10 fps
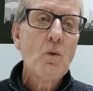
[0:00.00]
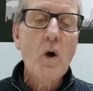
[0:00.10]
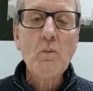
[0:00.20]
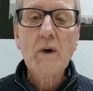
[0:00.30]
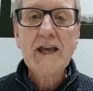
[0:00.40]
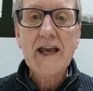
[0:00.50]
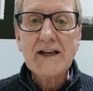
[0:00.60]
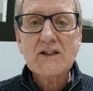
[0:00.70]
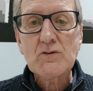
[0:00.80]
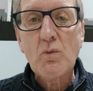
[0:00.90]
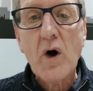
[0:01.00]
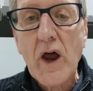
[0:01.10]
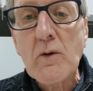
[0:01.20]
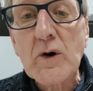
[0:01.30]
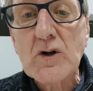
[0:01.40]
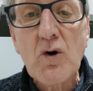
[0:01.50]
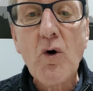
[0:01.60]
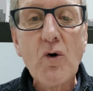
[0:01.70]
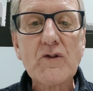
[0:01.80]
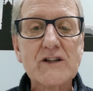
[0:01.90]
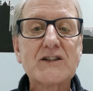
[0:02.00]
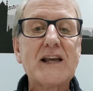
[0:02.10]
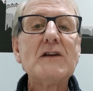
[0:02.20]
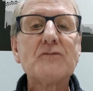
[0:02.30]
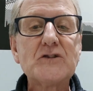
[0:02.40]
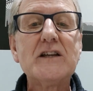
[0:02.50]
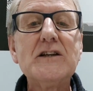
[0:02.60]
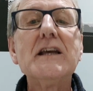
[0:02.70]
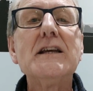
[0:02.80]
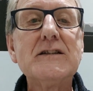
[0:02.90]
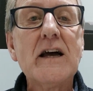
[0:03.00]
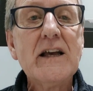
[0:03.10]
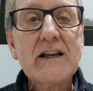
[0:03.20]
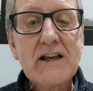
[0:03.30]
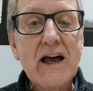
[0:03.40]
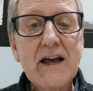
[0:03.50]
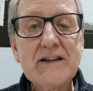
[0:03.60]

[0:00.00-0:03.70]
when we hit what I would call the safety need uh,